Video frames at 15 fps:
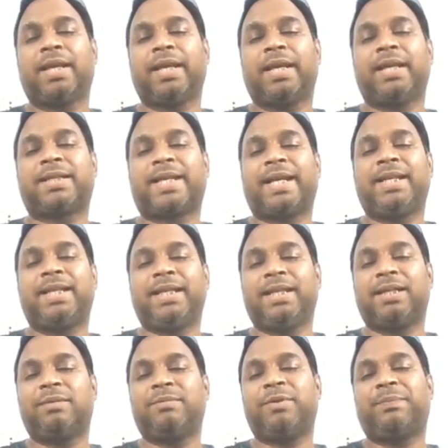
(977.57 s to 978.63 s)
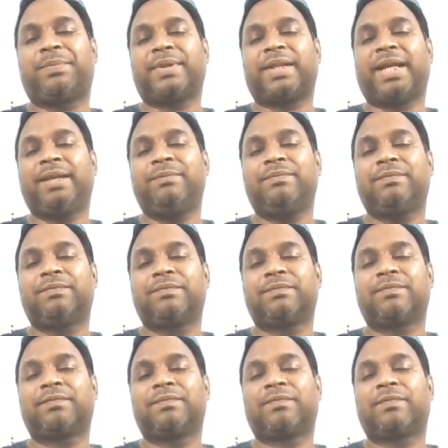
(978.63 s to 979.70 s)
it can either be prime.
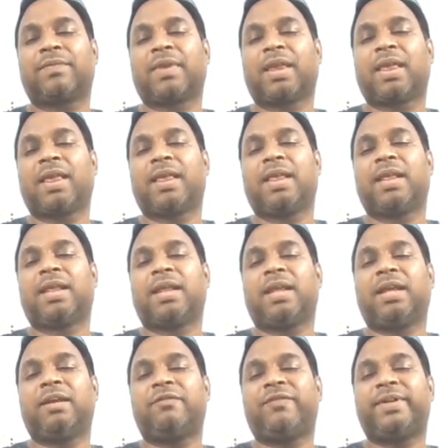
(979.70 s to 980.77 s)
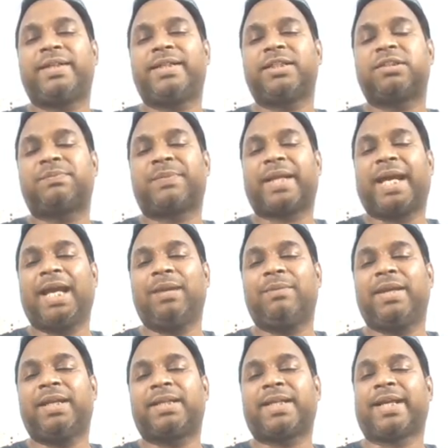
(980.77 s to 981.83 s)
If it is prime,
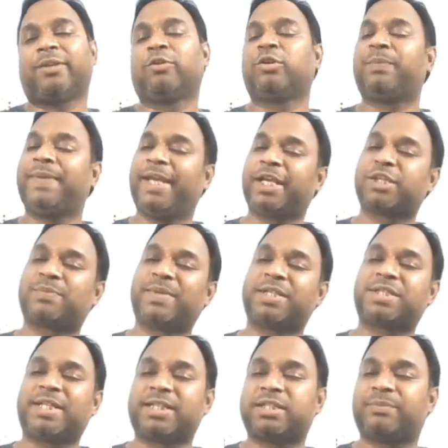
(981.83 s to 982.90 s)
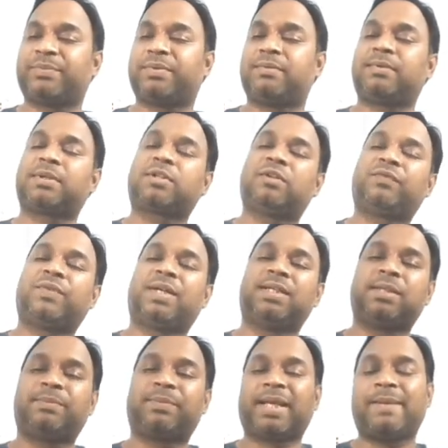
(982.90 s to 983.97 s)
it cannot be expressed as a product of
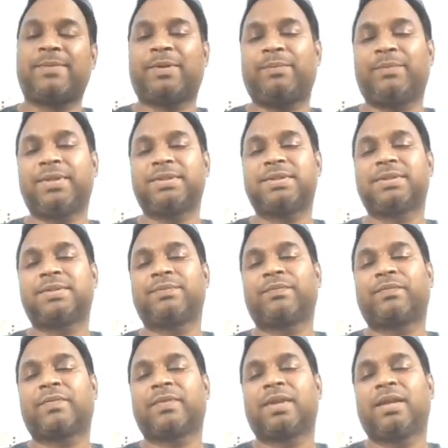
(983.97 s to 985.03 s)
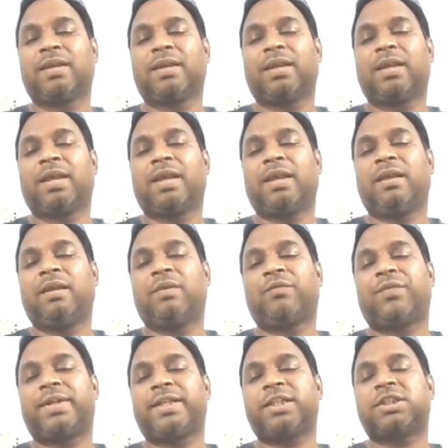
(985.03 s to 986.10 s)
other prime numbers. If
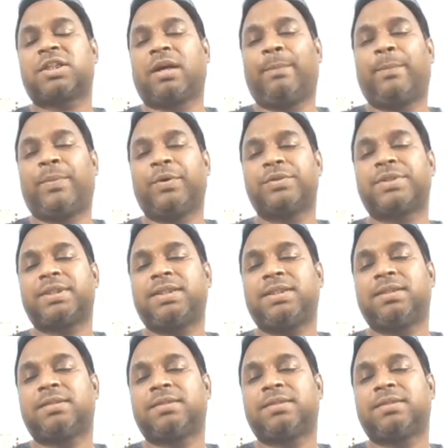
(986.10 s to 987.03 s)
it is composite,